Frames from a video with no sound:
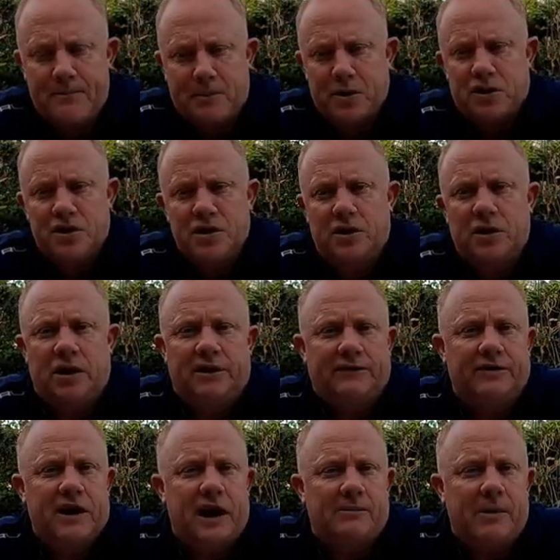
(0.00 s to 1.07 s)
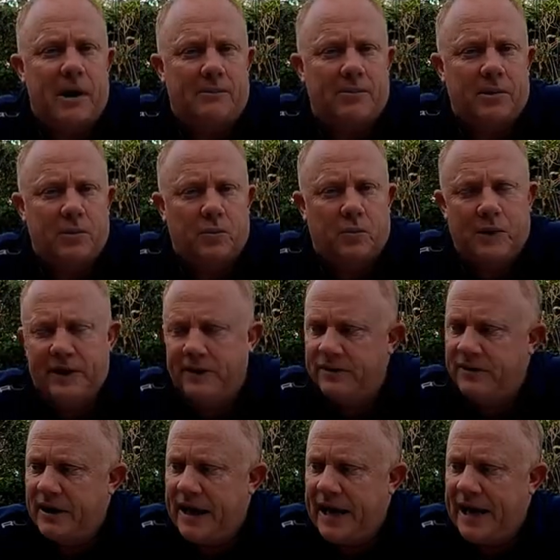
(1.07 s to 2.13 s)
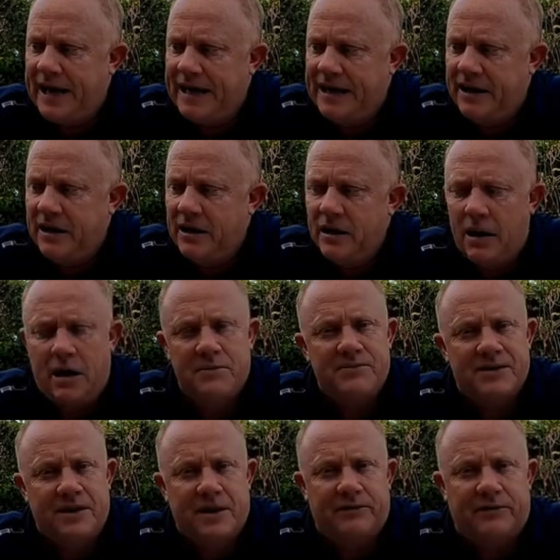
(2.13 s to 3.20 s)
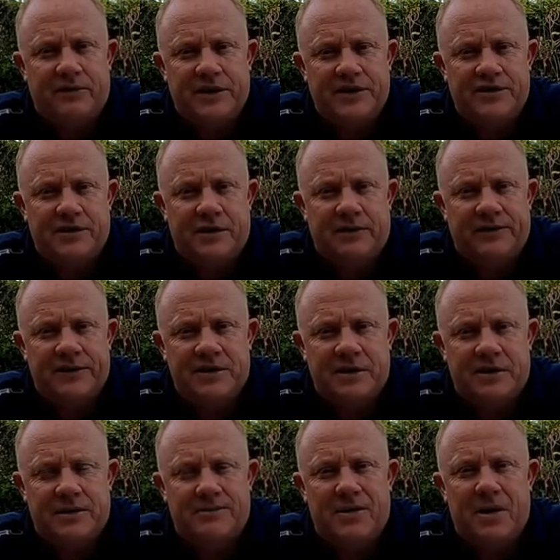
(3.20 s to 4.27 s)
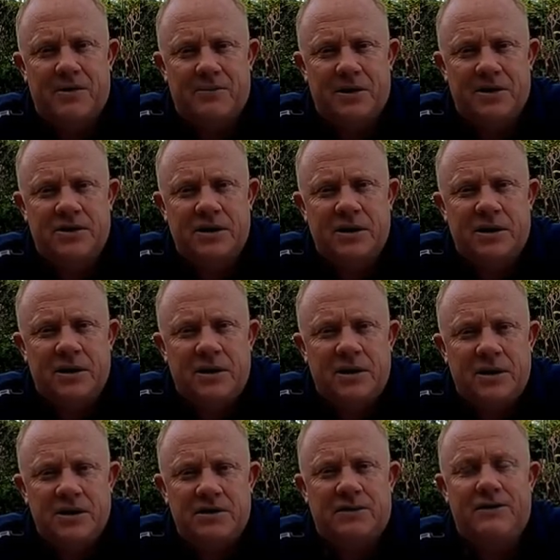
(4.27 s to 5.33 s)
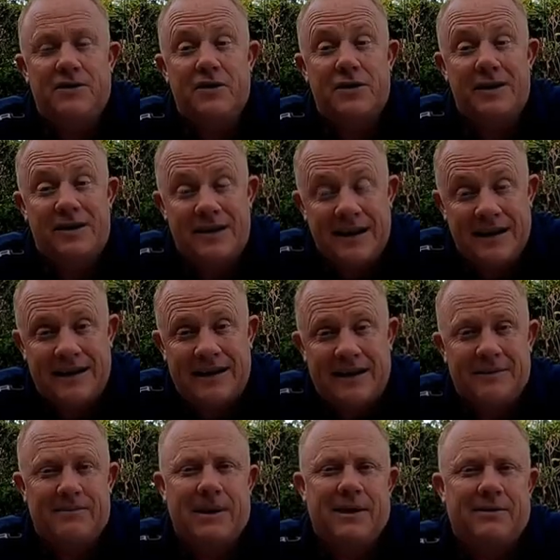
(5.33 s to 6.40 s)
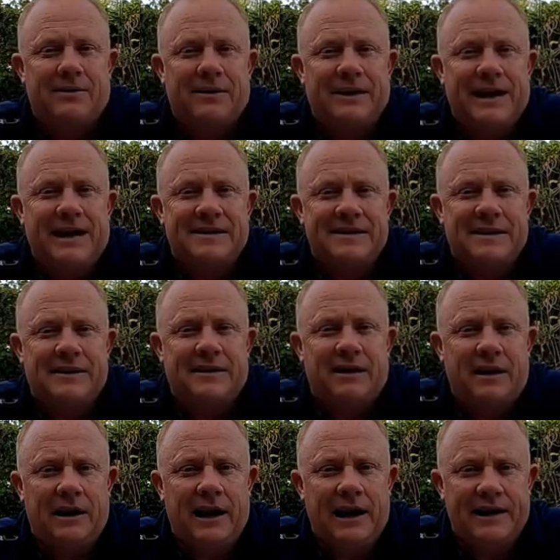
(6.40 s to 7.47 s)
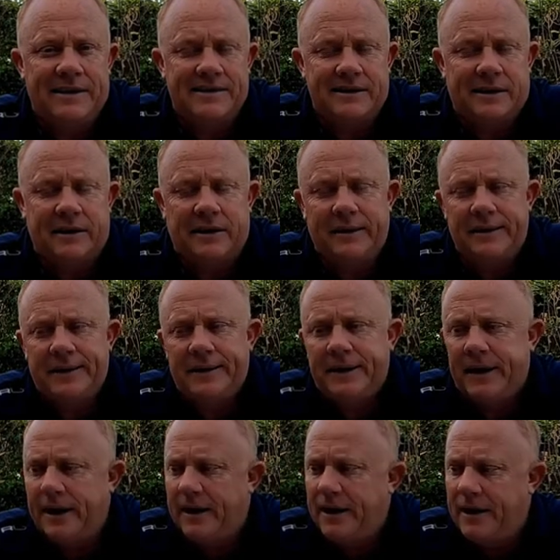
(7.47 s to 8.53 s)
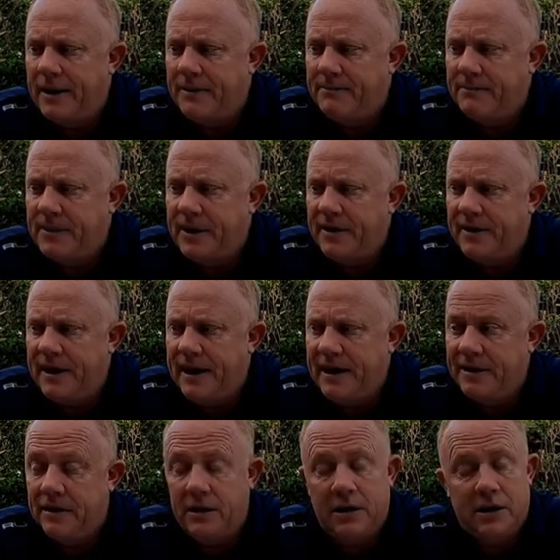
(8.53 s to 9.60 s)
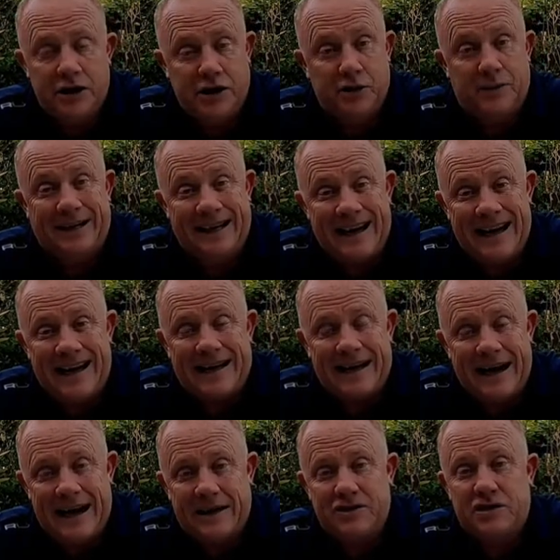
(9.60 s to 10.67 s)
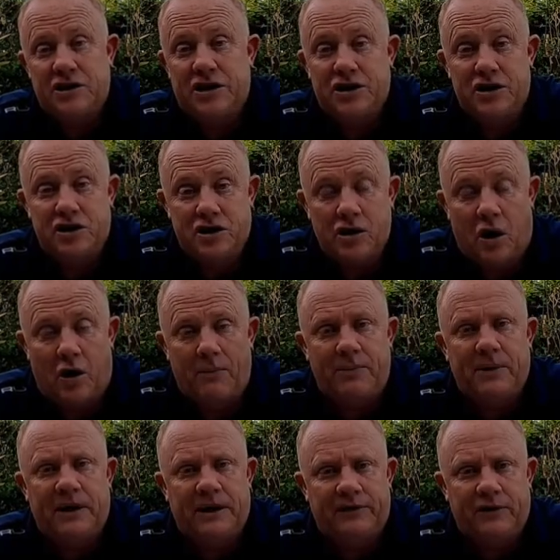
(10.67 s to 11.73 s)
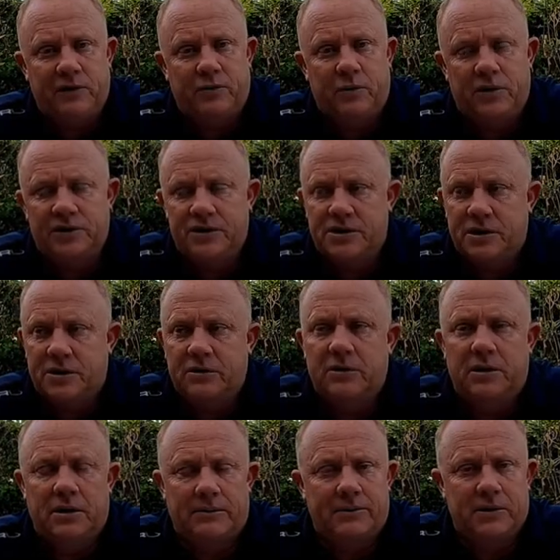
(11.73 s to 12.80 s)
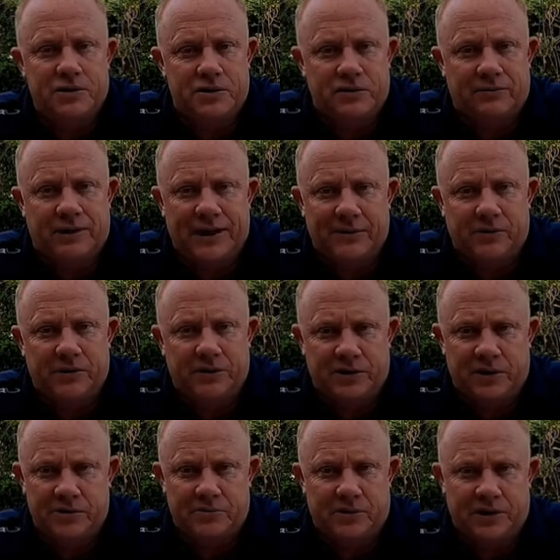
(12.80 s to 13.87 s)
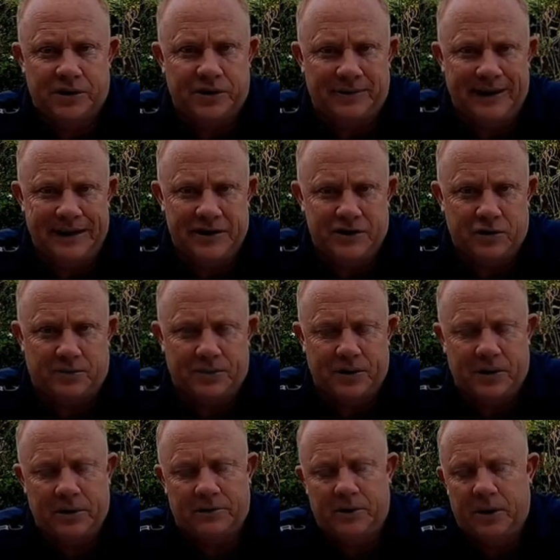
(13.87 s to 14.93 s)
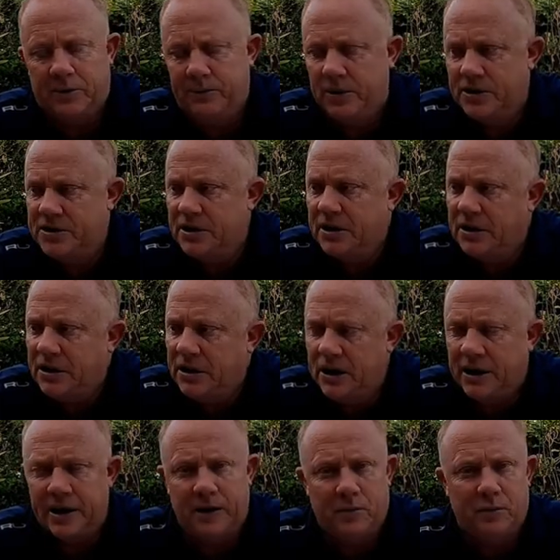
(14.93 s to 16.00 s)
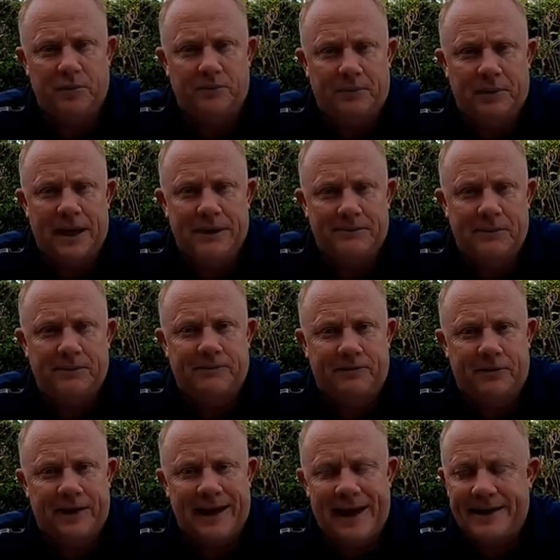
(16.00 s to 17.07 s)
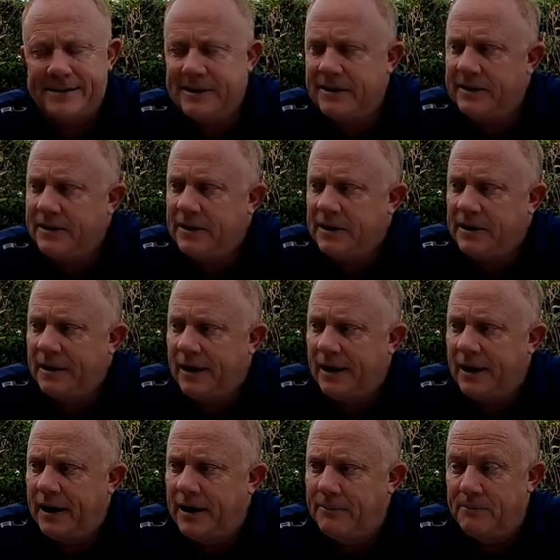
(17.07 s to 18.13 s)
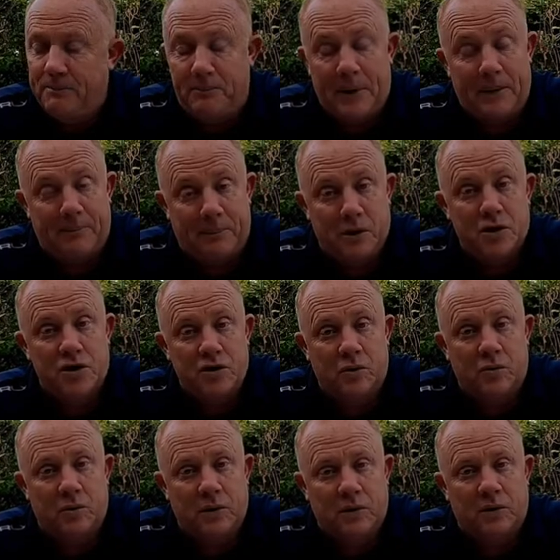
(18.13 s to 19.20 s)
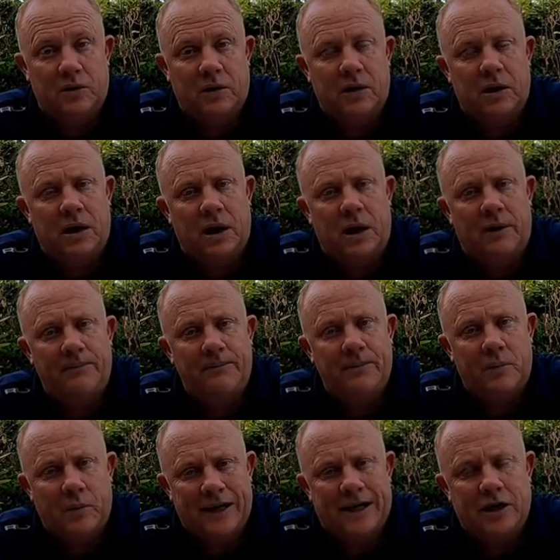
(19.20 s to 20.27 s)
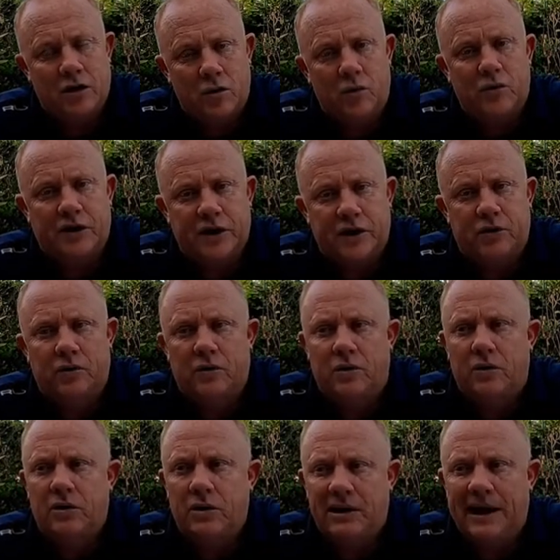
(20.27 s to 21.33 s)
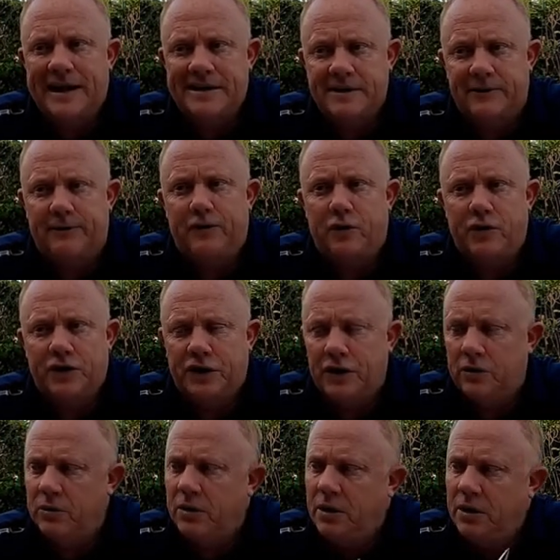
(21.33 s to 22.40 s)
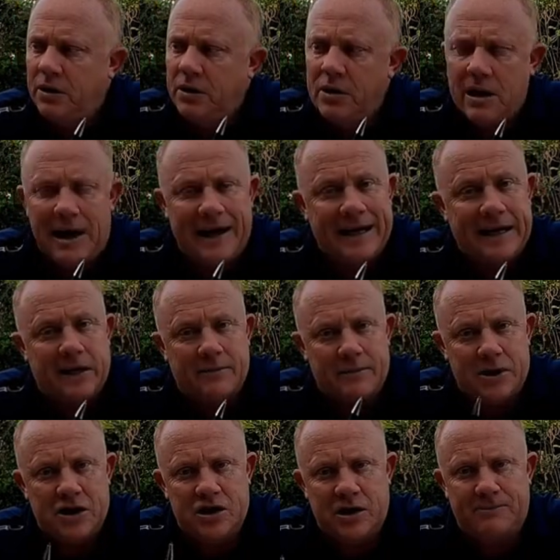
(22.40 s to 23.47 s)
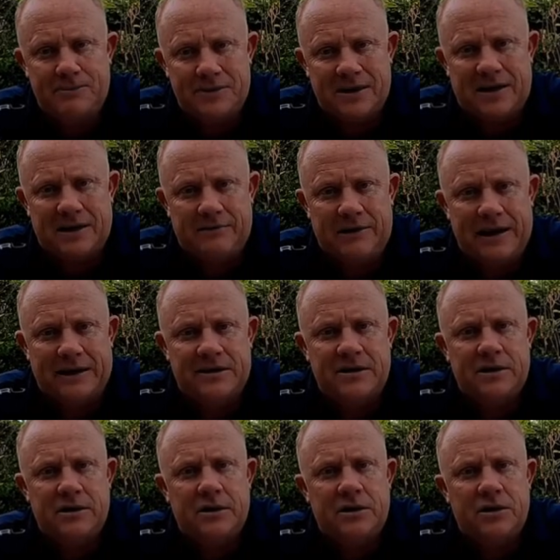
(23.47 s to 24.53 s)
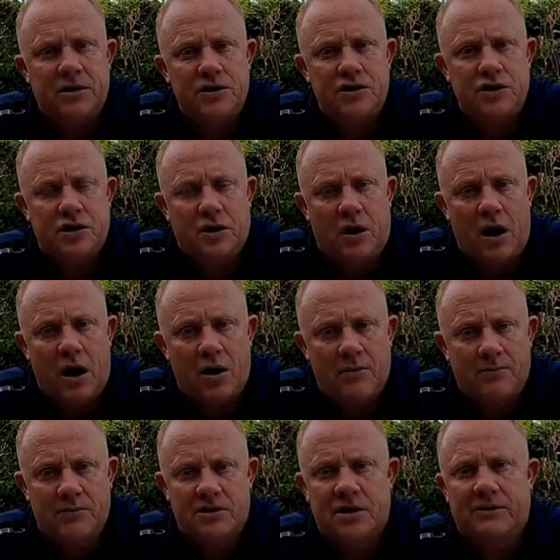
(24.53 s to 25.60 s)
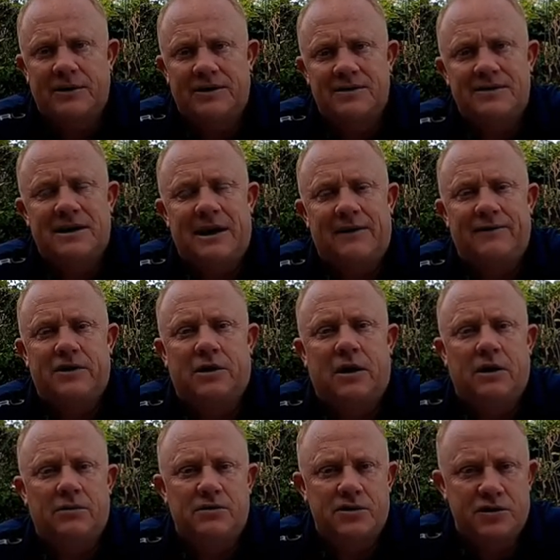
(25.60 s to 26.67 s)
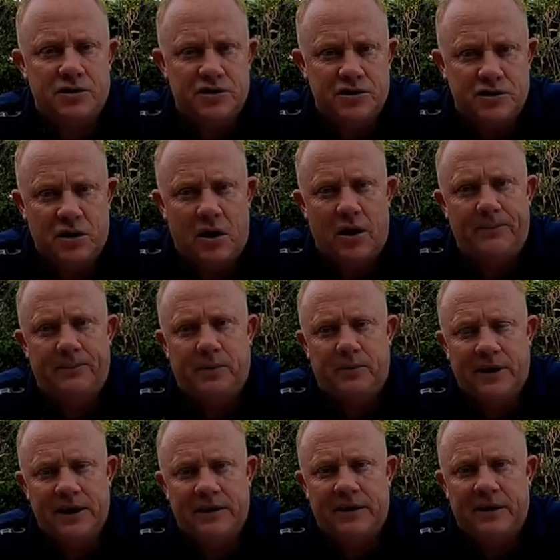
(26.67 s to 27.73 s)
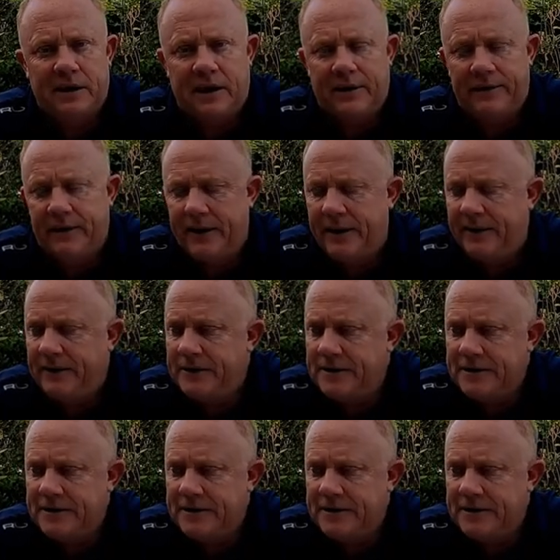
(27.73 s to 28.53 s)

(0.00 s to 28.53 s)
Bushnell have come up with a home delivery service at the moment. So if you're thinking about getting a laser, then you can actually shop if you want to. And I'm not sure anyone does want to do any shopping at the moment, and I wouldn't blame them for that. But Bushnell will, we can order your laser for you, and it can be shipped direct to your home. So it doesn't have to go to the shop or anything like that.